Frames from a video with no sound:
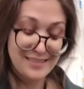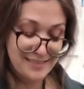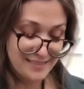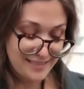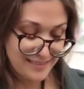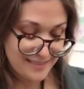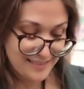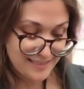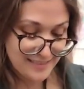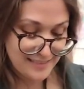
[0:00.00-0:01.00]

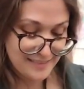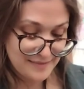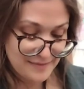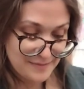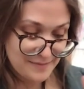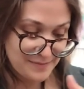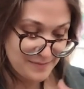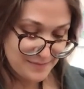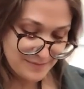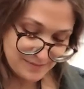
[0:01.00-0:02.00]

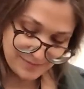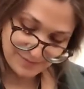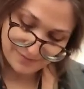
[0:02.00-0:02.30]
Nothing is said.